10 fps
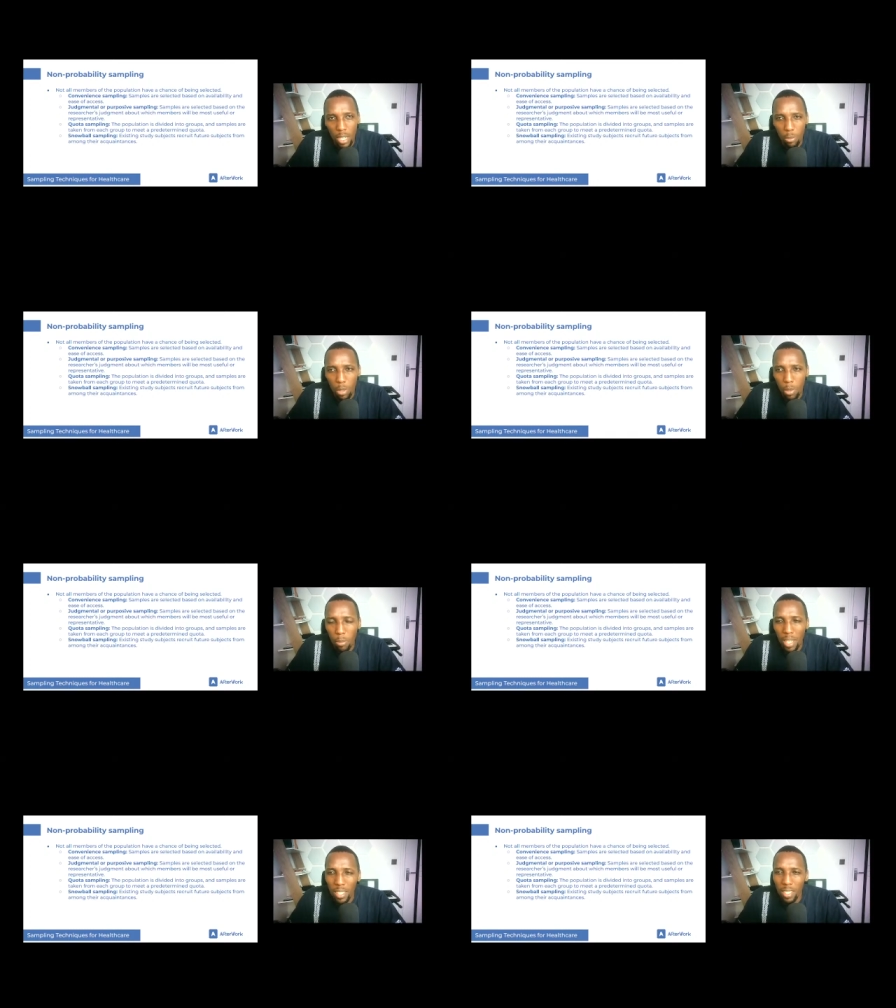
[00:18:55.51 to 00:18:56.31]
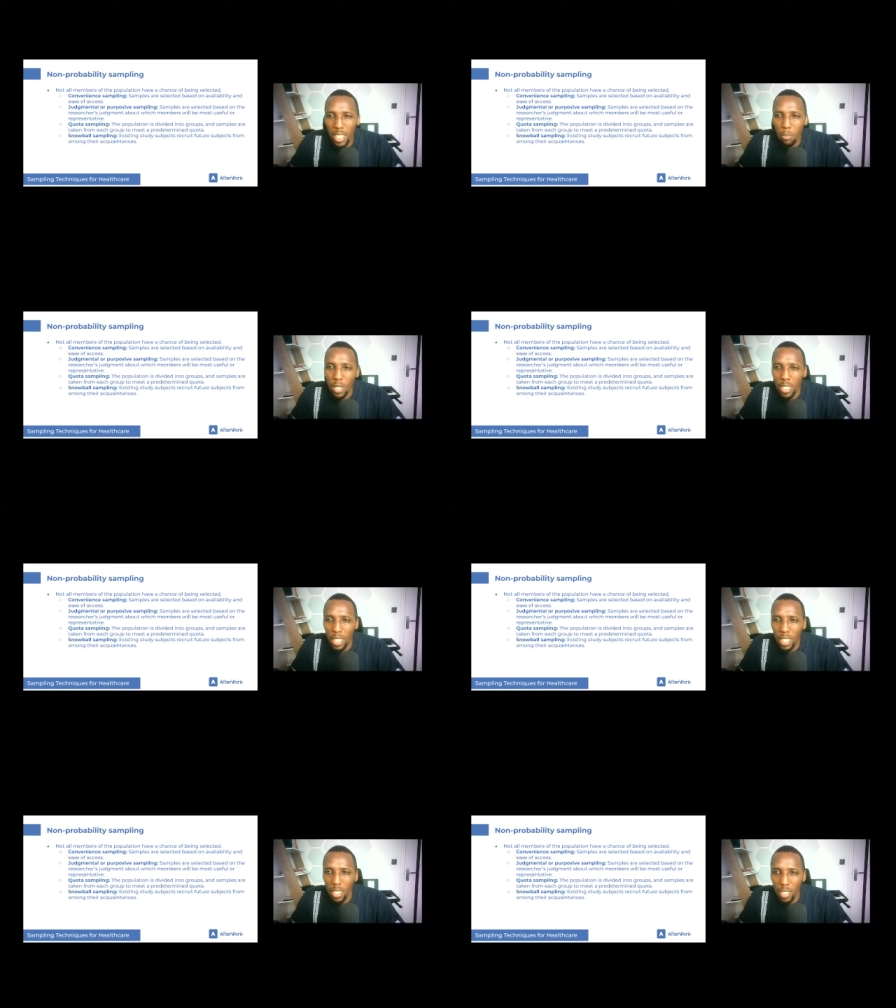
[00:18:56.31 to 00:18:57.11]
and probability sampling
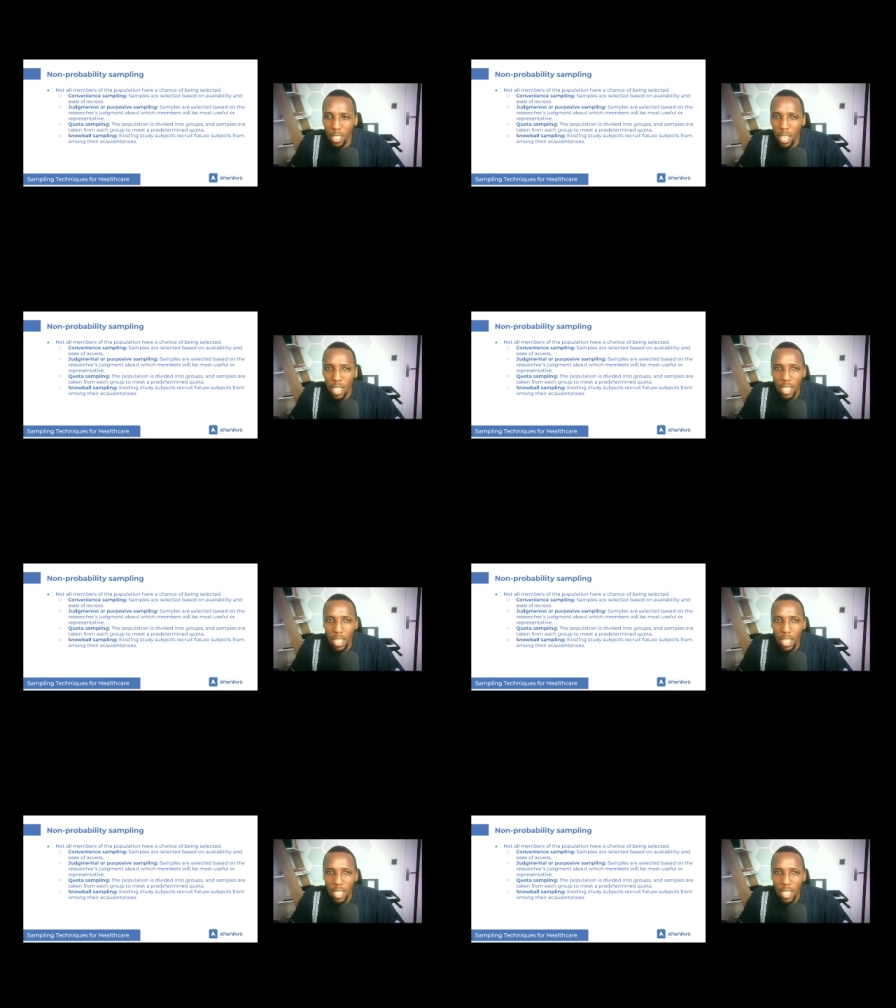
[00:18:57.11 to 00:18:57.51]
techniques.